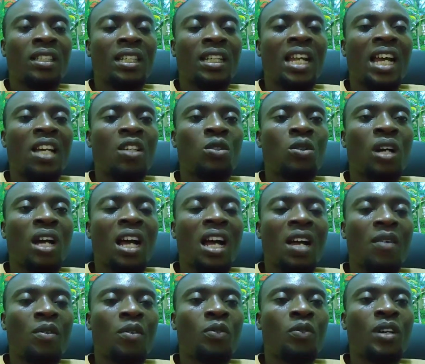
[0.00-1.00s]
that you
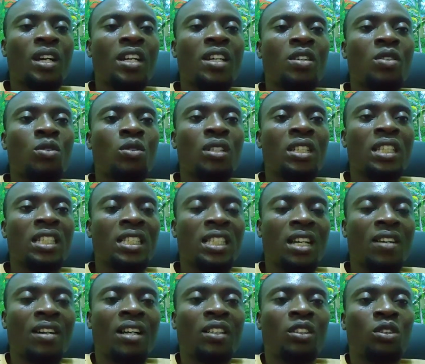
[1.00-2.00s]
have a very good
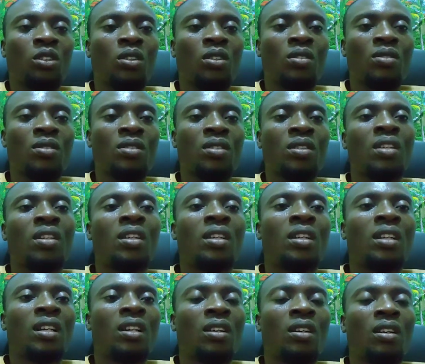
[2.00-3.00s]
interactions
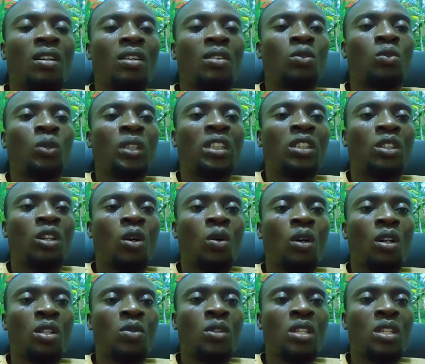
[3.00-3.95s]
with your what?